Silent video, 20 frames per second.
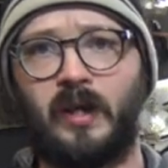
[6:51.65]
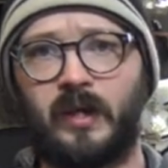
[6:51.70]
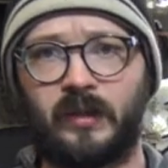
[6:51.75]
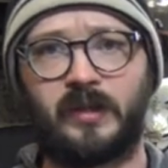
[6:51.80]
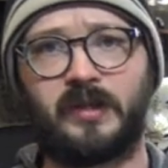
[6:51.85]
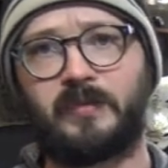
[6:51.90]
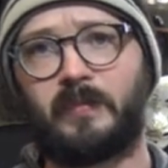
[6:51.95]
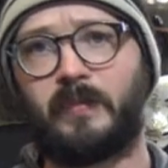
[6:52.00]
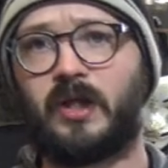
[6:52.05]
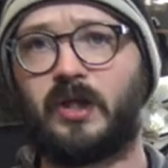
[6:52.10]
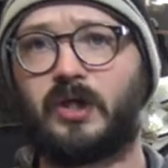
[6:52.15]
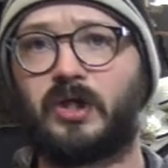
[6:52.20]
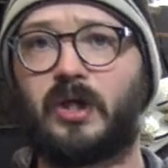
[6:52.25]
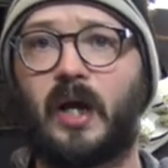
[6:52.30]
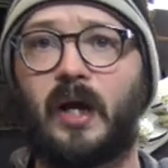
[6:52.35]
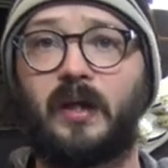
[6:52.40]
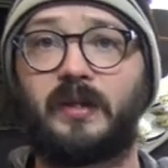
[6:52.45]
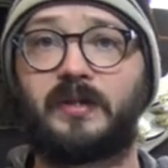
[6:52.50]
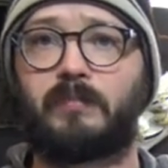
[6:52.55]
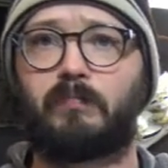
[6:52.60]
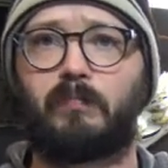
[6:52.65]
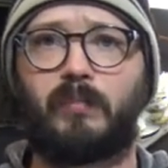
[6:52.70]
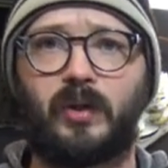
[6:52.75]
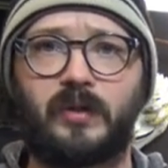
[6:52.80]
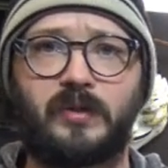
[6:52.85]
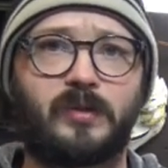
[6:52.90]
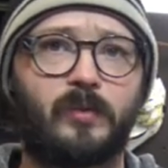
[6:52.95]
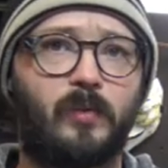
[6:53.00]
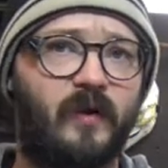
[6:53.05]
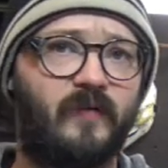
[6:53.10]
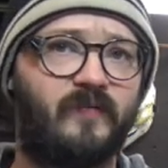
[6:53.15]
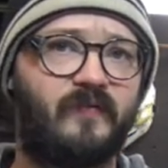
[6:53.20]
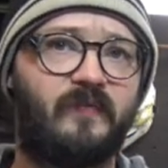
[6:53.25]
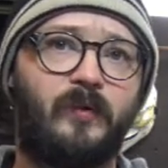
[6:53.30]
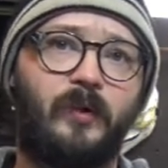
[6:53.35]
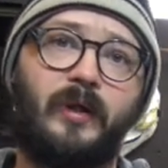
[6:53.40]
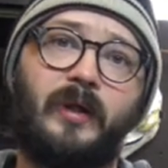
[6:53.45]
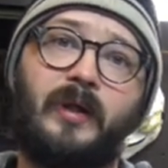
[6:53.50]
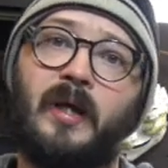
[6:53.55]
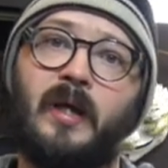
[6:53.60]
this many shots per square
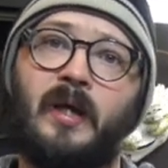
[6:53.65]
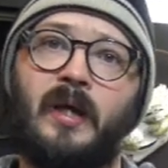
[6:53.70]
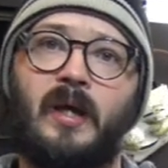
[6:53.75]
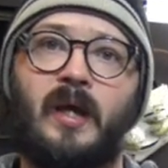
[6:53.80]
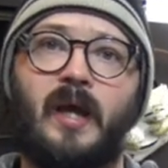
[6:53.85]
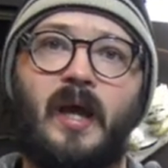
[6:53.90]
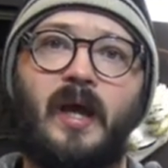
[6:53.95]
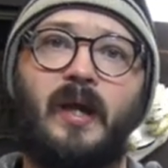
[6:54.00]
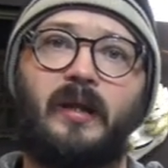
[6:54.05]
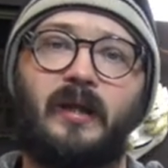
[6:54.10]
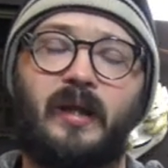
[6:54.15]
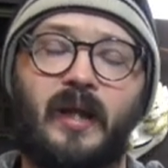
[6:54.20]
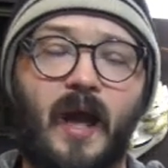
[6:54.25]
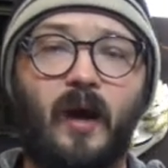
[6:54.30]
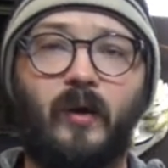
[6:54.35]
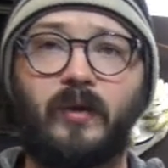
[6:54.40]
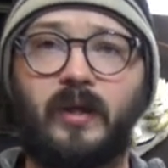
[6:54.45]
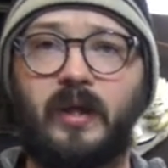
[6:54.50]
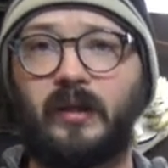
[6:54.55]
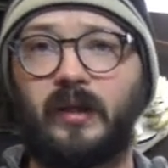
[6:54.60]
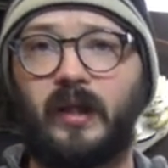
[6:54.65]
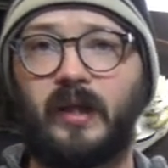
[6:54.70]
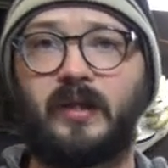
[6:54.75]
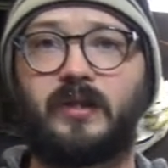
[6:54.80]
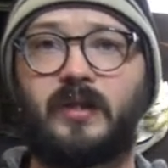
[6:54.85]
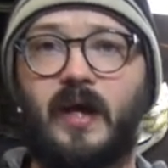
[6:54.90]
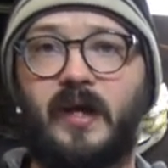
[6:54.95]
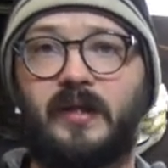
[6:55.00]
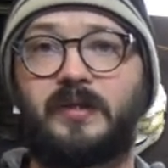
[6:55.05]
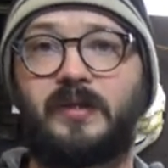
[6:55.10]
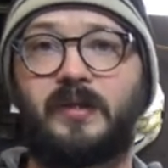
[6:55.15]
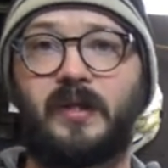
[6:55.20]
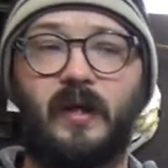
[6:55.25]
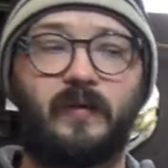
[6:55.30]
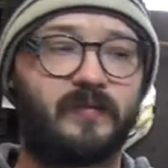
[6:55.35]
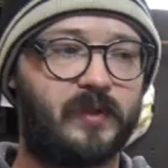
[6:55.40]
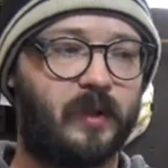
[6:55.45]
foot, and calculate that stuff.